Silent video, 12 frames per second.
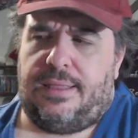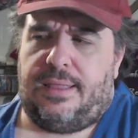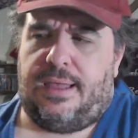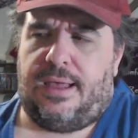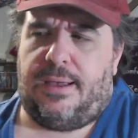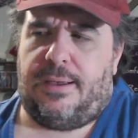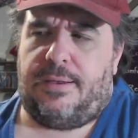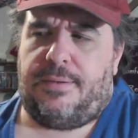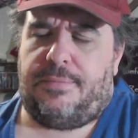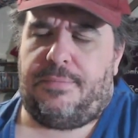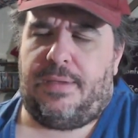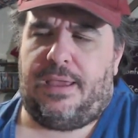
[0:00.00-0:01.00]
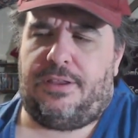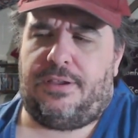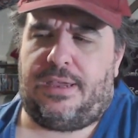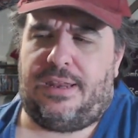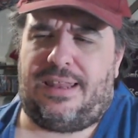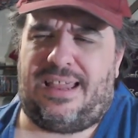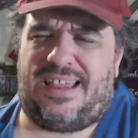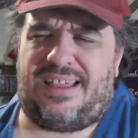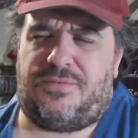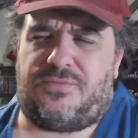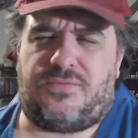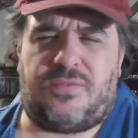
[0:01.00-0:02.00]
And you get like
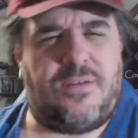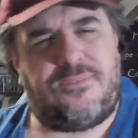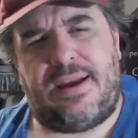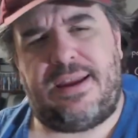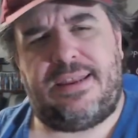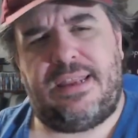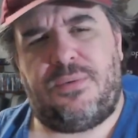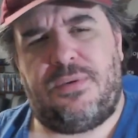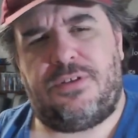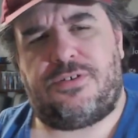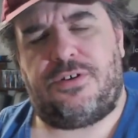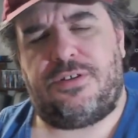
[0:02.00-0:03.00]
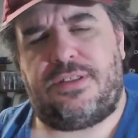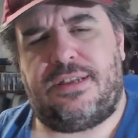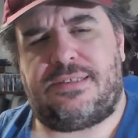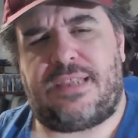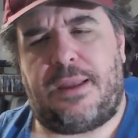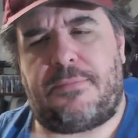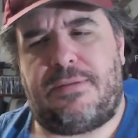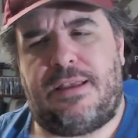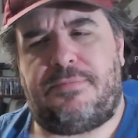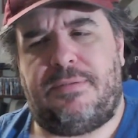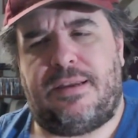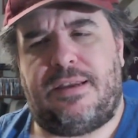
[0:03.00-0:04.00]
a rough idea when certain things take
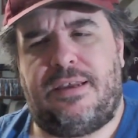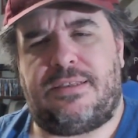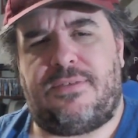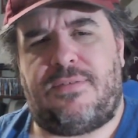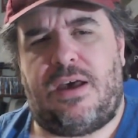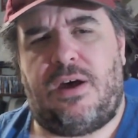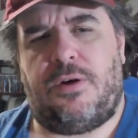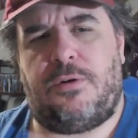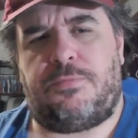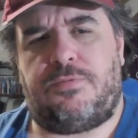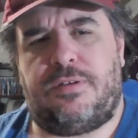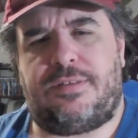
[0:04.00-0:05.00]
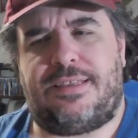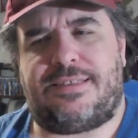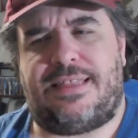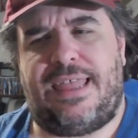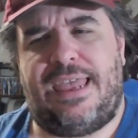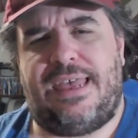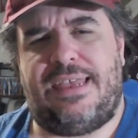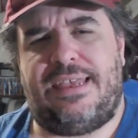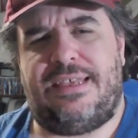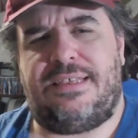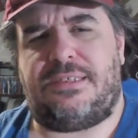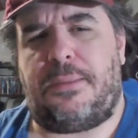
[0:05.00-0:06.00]
place, because of how Princess Leia
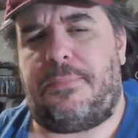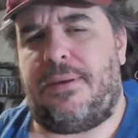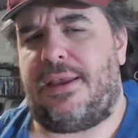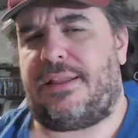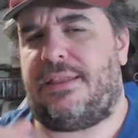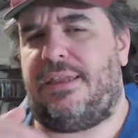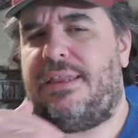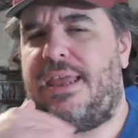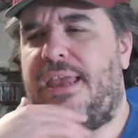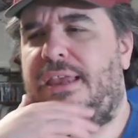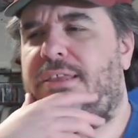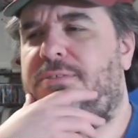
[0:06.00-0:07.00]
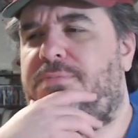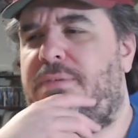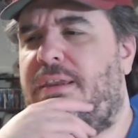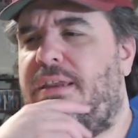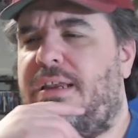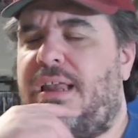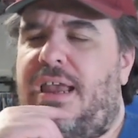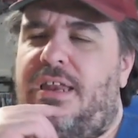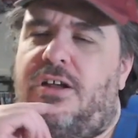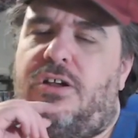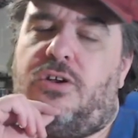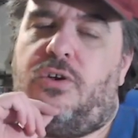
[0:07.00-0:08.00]
is depicted as being kind
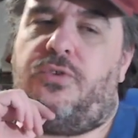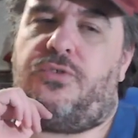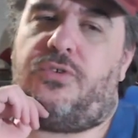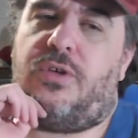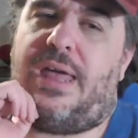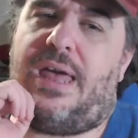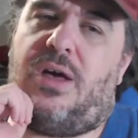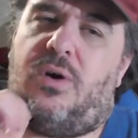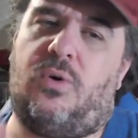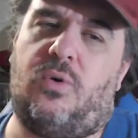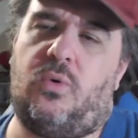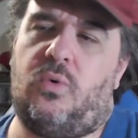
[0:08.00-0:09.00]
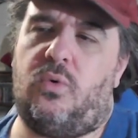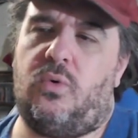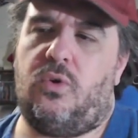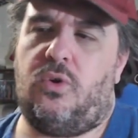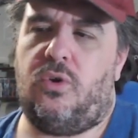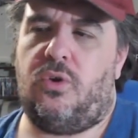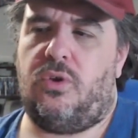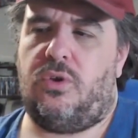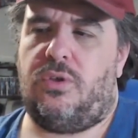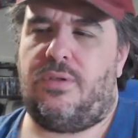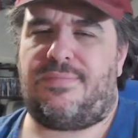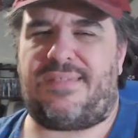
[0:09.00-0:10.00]
of close to how,
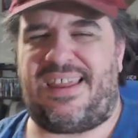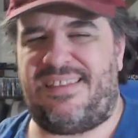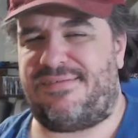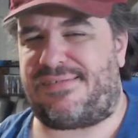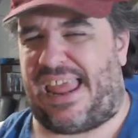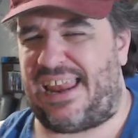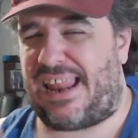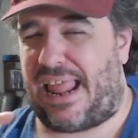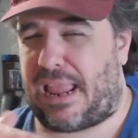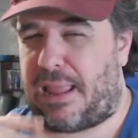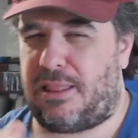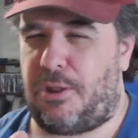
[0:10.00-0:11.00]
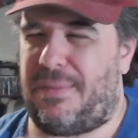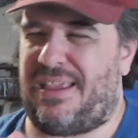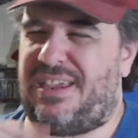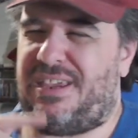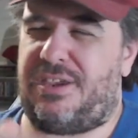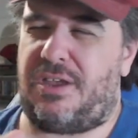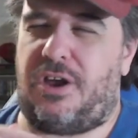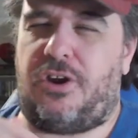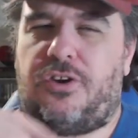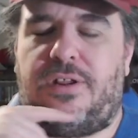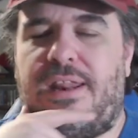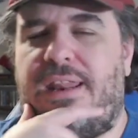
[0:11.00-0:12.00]
kind of like a little bit
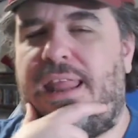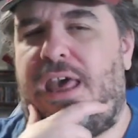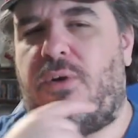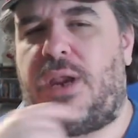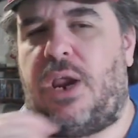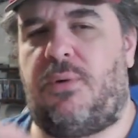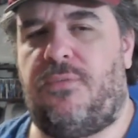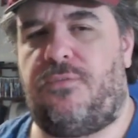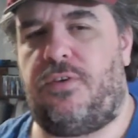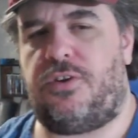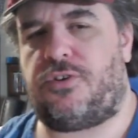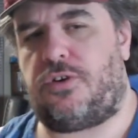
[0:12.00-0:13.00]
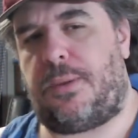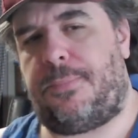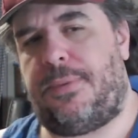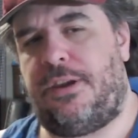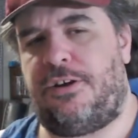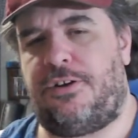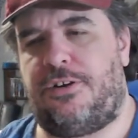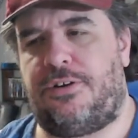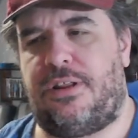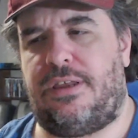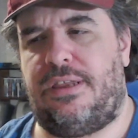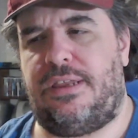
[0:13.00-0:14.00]
younger than how Carrie Fisher
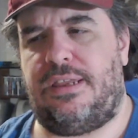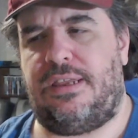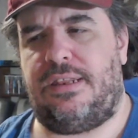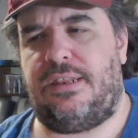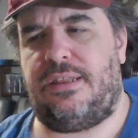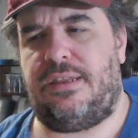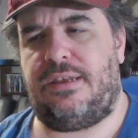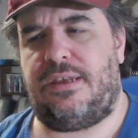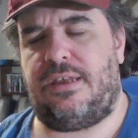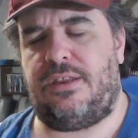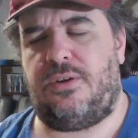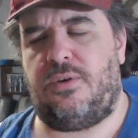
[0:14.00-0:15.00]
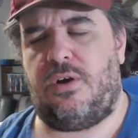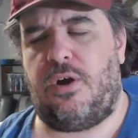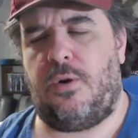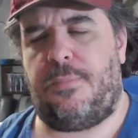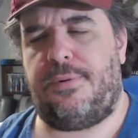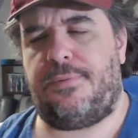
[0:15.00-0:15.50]
appeared in the A New Hope.